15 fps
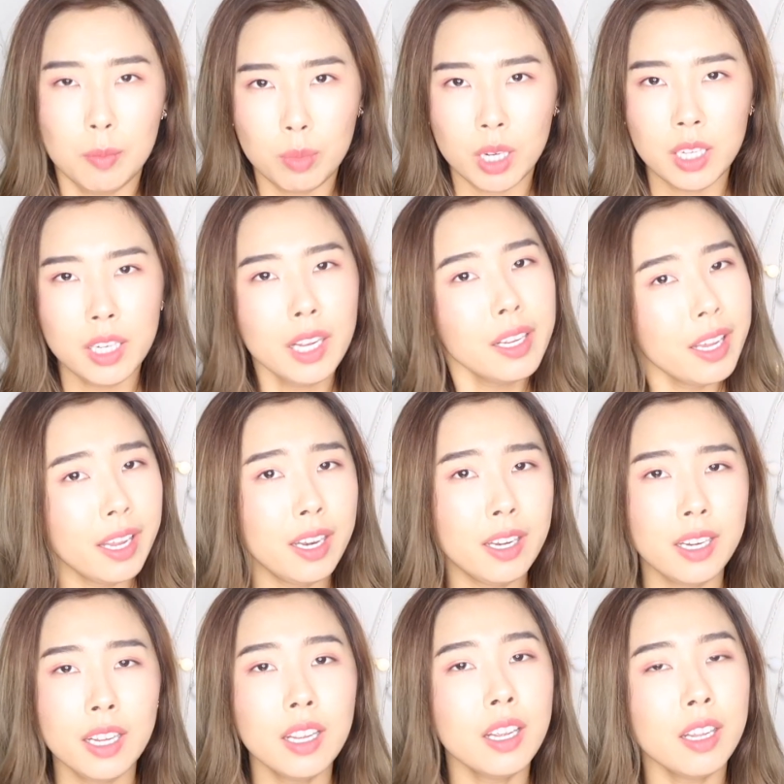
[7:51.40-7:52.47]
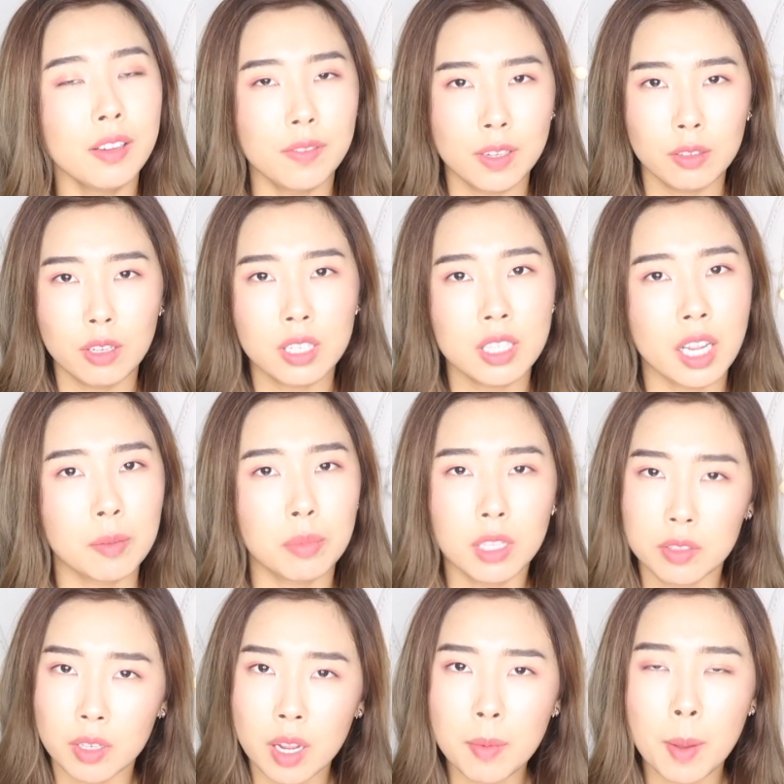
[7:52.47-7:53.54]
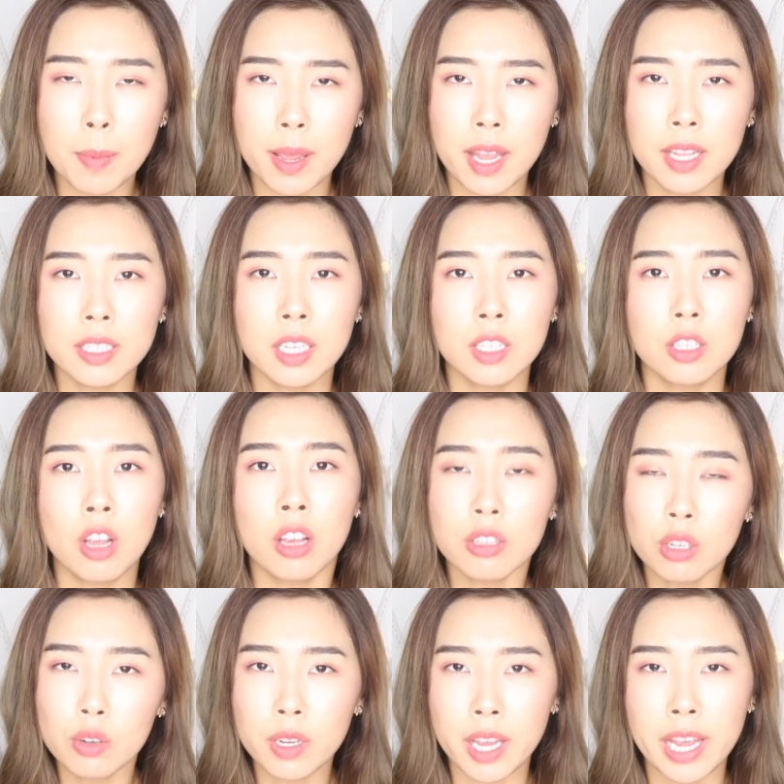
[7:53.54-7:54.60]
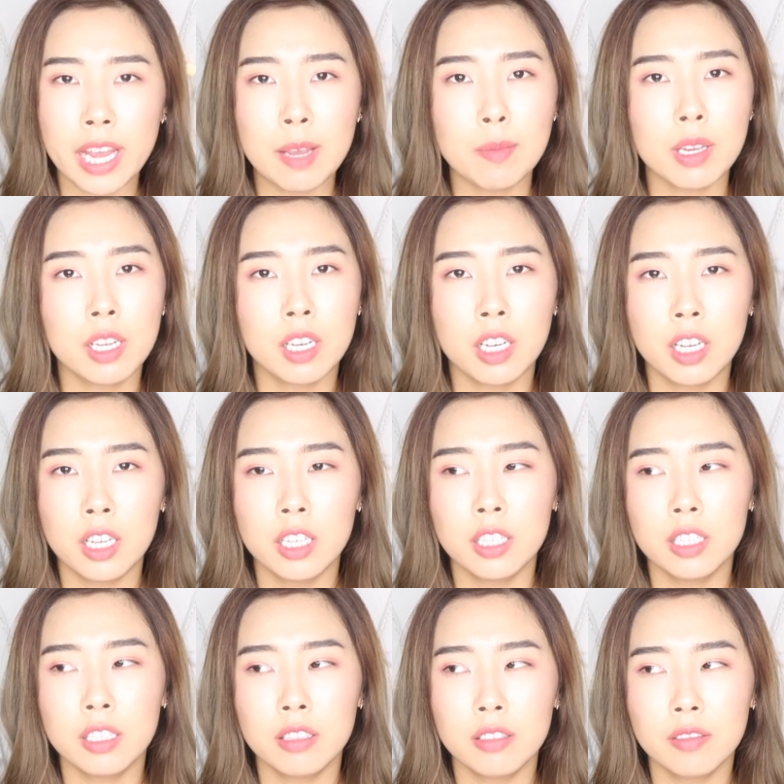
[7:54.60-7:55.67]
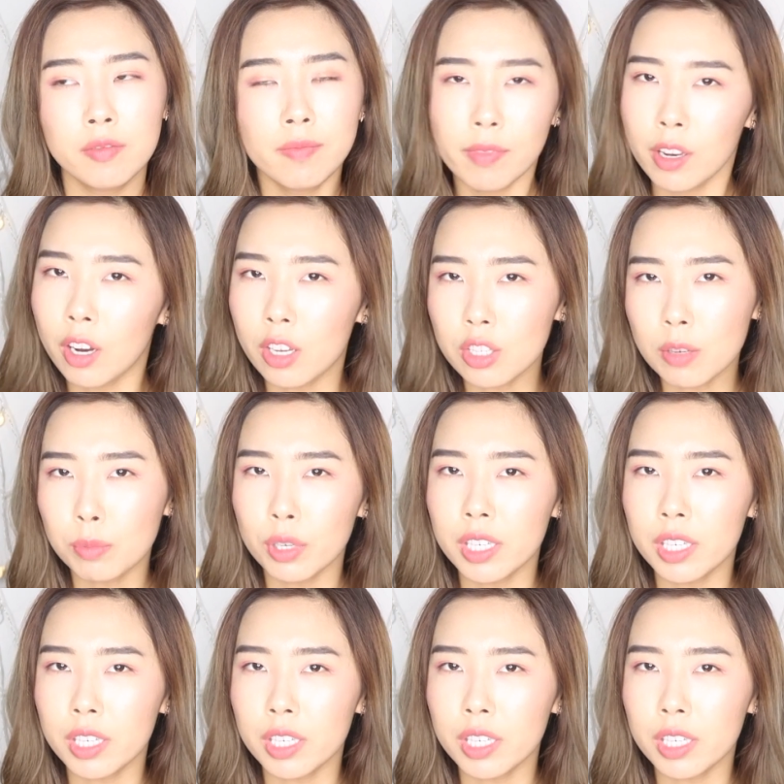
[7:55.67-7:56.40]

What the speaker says: But again, if it looks like pajama pants, it's also okay because they're also